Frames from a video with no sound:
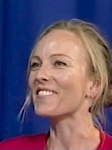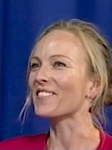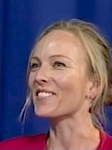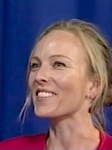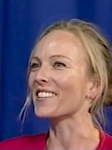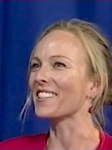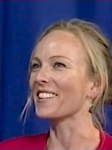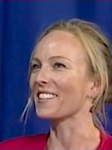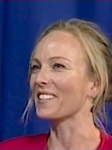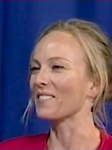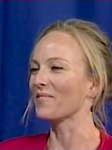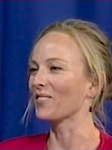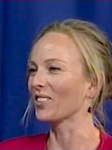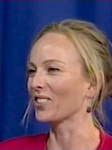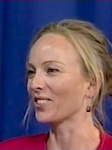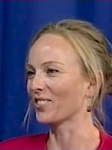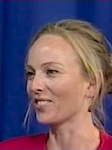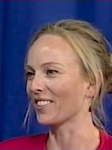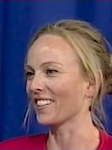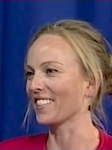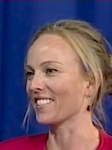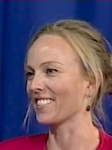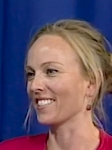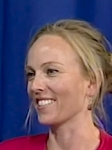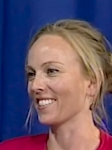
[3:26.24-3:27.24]
everything in
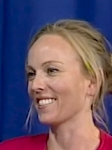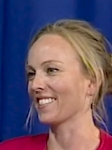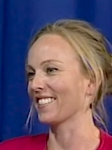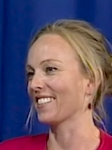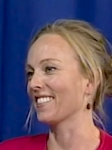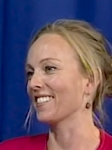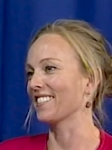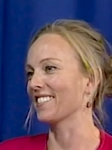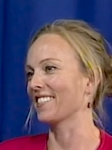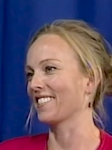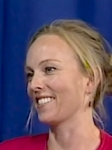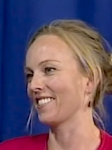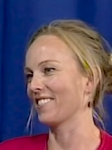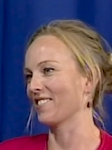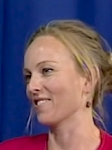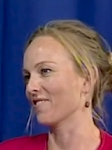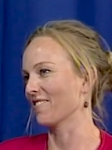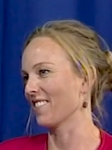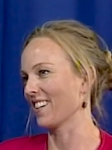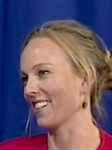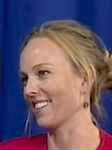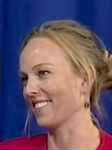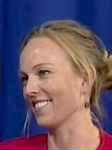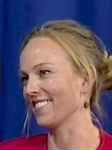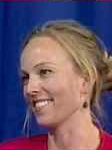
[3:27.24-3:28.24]
moderation is
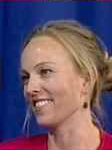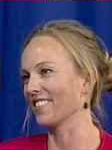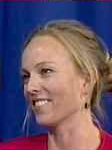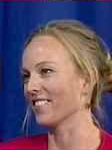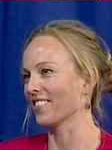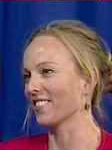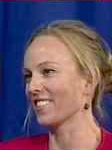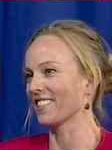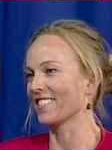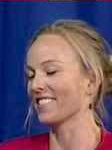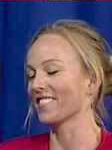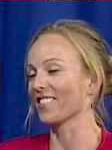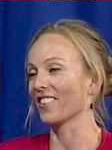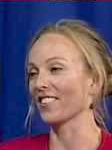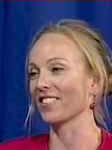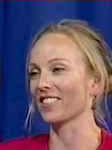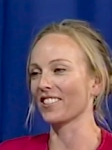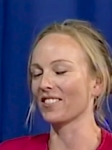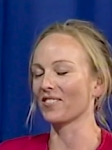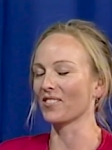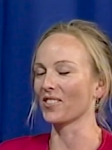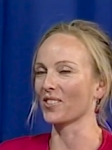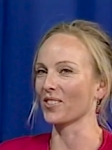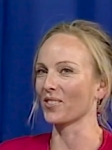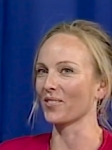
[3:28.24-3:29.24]
great. You know, there's
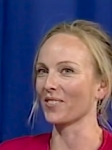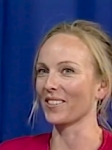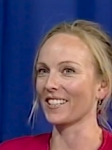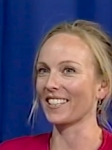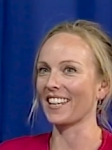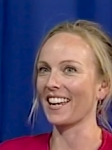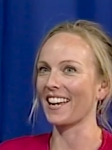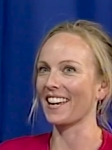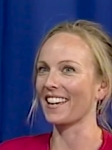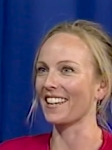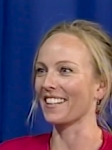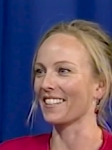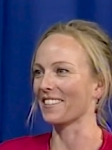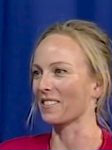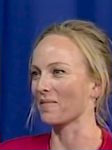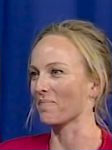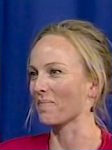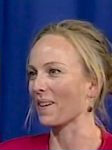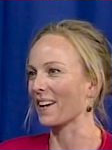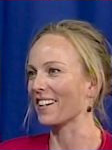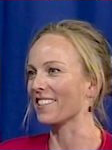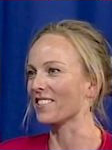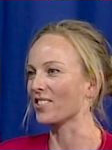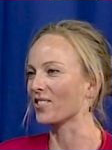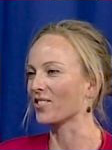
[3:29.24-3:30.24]
nothing wrong with cake
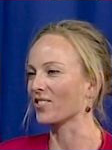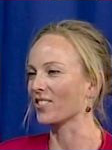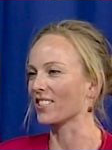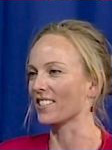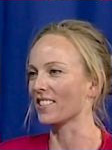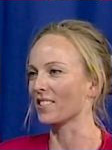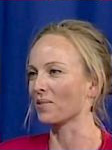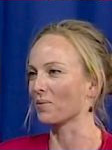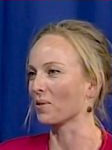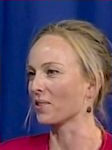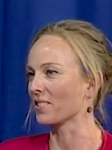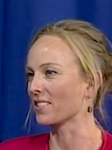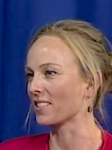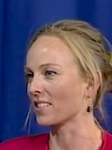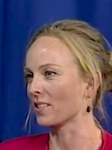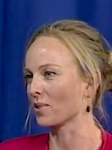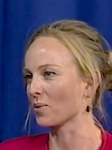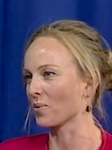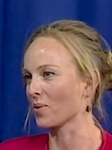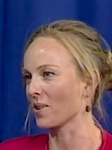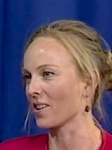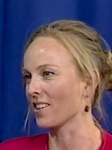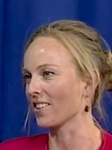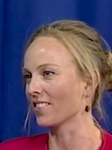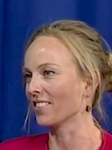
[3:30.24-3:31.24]
and pastries once in
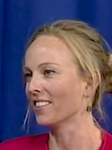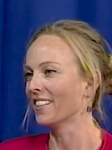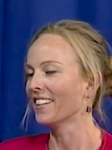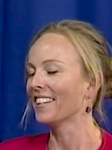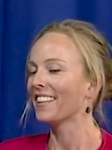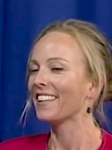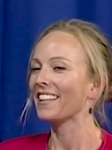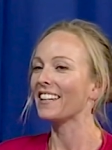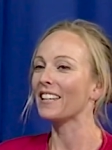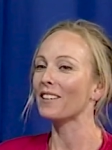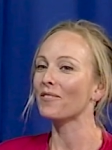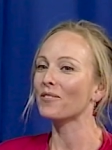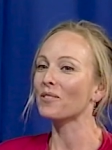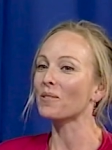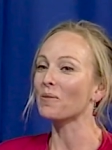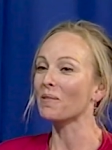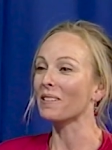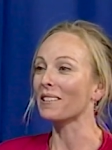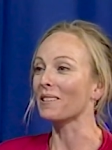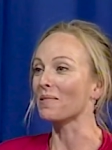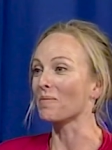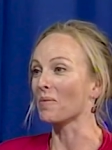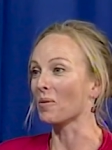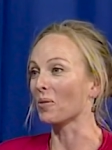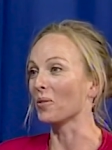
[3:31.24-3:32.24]
a while. If you
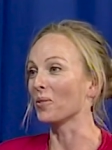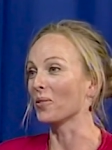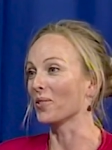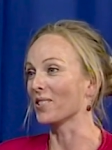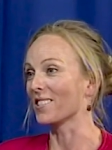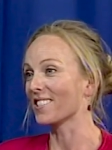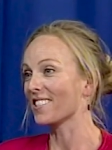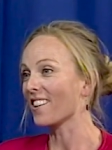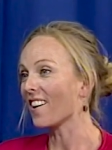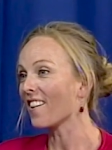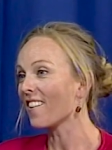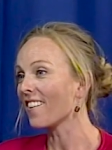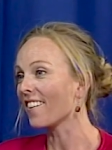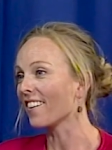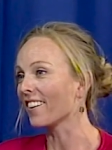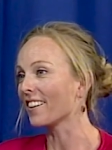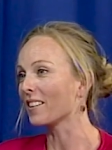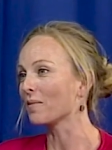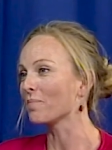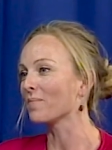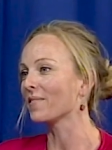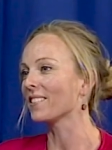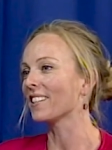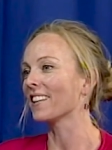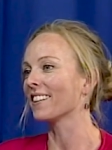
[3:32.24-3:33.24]
eat them all the
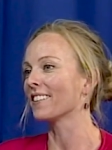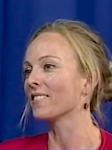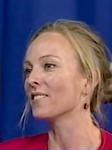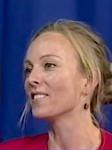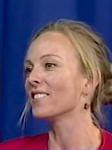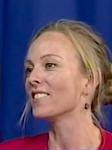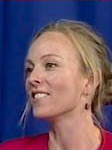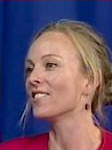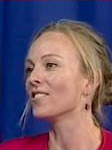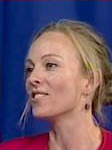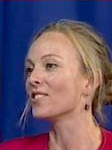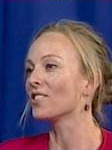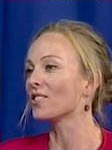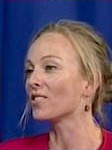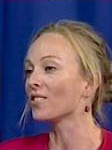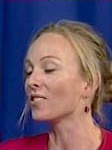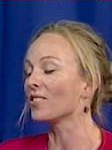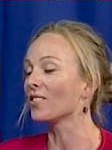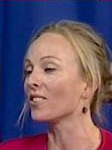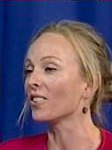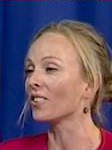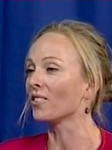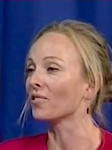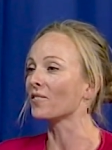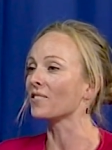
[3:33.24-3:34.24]
time, then you
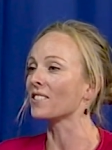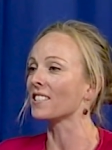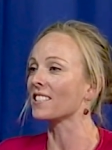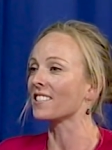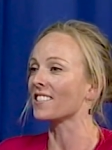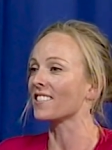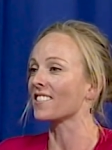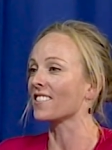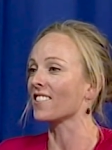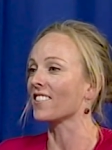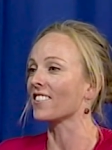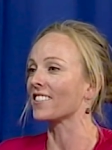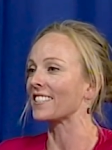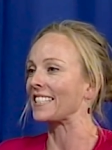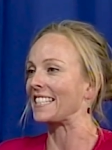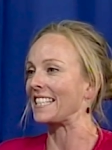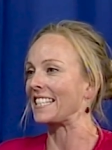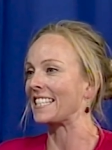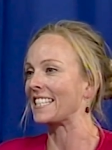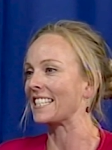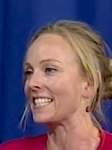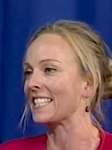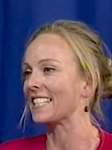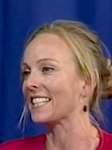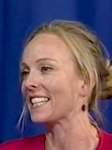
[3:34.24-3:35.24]
do often start to
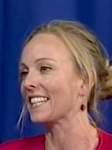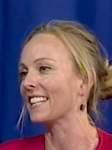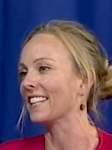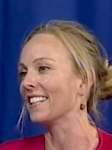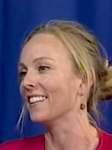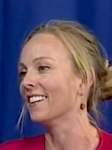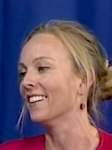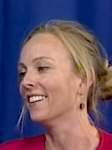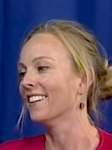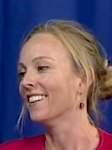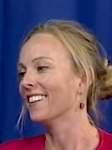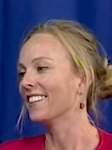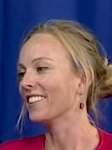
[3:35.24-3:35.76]
see,